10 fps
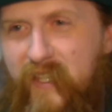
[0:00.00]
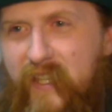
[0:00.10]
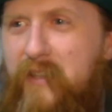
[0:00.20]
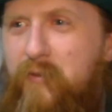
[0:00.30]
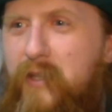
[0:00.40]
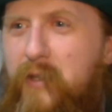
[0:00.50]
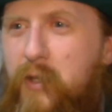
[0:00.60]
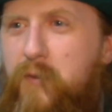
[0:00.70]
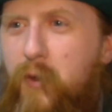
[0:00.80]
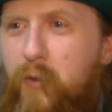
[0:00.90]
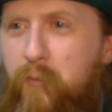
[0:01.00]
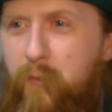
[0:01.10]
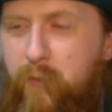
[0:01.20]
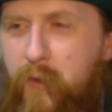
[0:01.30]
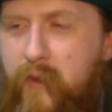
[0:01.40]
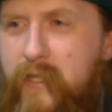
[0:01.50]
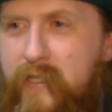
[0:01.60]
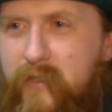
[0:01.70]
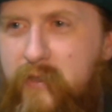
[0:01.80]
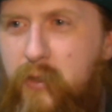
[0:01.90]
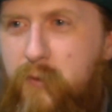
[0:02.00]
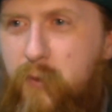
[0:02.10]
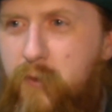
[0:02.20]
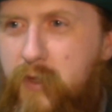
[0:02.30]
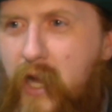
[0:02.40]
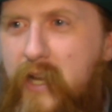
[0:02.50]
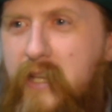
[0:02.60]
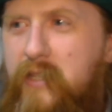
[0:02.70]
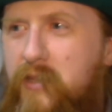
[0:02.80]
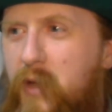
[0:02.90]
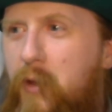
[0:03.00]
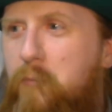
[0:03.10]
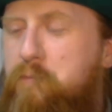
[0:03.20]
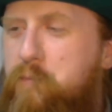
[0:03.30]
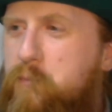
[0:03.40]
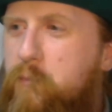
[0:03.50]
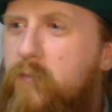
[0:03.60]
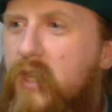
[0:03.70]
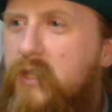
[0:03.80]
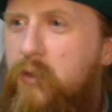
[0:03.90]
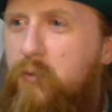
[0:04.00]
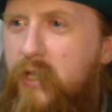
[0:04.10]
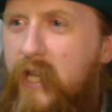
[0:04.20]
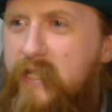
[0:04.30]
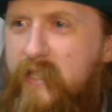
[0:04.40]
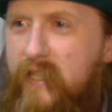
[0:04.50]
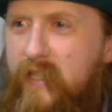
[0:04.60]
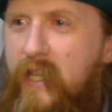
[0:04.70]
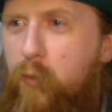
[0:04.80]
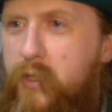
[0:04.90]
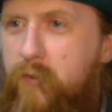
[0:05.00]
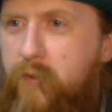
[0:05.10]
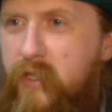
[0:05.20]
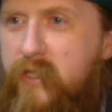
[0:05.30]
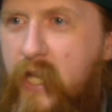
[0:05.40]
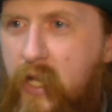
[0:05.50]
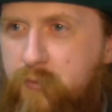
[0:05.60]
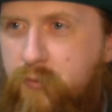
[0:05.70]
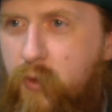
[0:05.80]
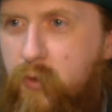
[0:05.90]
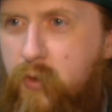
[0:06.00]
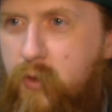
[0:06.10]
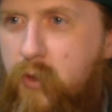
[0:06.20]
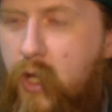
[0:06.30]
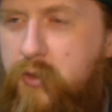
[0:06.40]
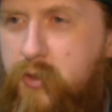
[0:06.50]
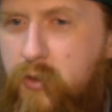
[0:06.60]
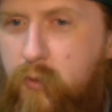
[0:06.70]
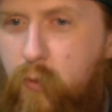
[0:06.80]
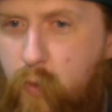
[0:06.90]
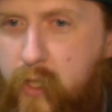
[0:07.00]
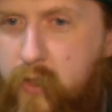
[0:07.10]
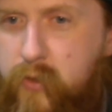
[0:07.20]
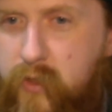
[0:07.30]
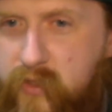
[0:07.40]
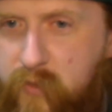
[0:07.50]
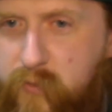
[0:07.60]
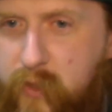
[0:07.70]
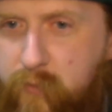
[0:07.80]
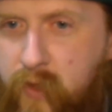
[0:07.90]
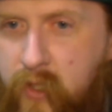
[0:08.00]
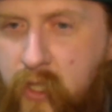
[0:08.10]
It's really useful, and this is useful for the audience as well, to realize that when you're feeling down or you're not sure why you're doing something,